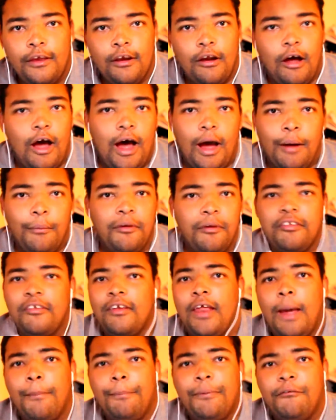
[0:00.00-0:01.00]

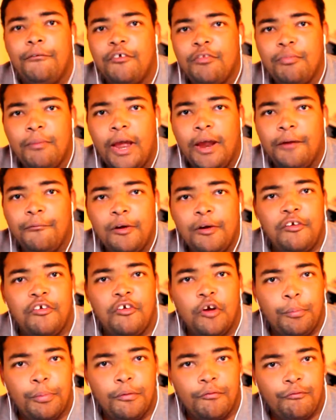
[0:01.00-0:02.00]
improved, but I need to go back and
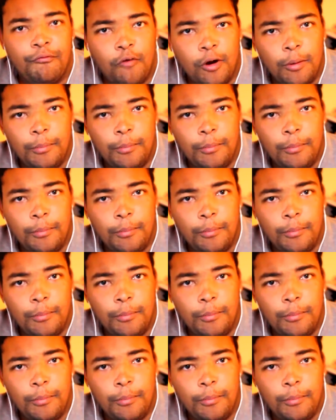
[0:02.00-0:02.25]
fix that.